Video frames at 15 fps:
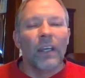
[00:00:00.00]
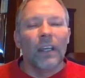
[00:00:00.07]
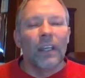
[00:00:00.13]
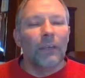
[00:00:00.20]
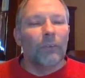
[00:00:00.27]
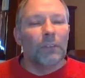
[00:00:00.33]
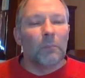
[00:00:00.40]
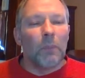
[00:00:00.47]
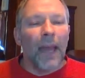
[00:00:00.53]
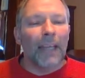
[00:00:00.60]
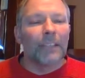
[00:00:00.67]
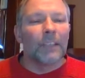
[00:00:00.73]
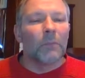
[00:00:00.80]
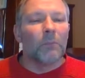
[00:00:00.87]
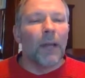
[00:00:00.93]
and he was
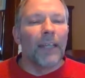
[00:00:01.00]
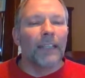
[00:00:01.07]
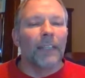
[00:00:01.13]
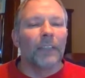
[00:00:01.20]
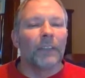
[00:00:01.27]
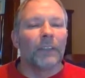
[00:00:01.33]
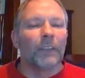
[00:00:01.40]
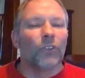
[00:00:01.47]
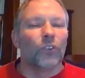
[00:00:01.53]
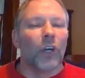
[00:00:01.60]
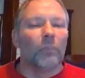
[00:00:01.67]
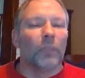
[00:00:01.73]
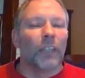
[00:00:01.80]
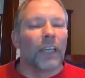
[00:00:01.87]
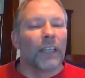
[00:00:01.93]
back to banging on the
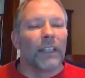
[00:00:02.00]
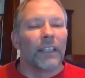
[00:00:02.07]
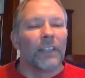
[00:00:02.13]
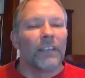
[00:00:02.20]
drum again,